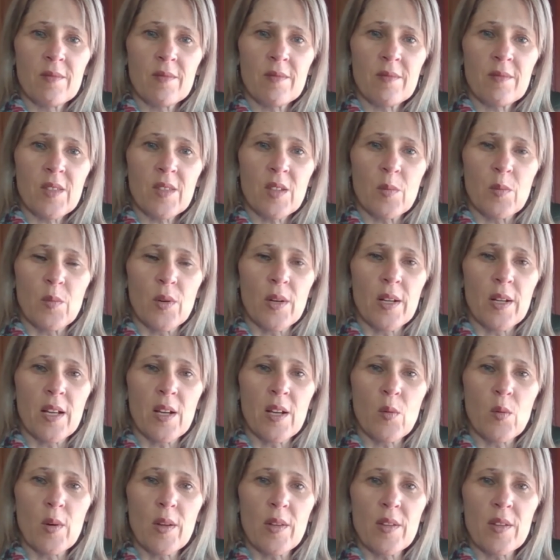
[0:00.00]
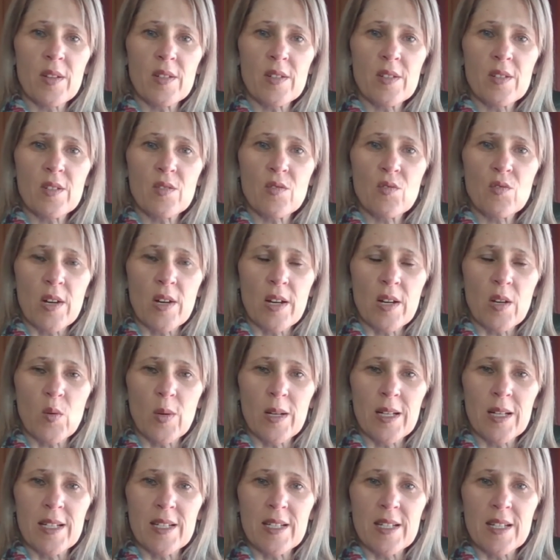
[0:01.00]
bringing with it
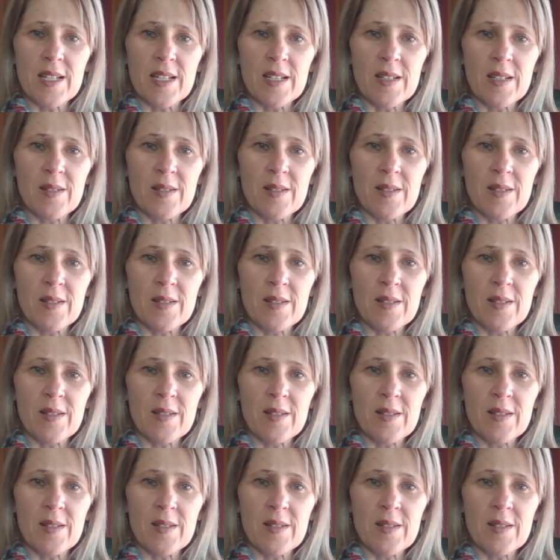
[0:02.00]
tranquility,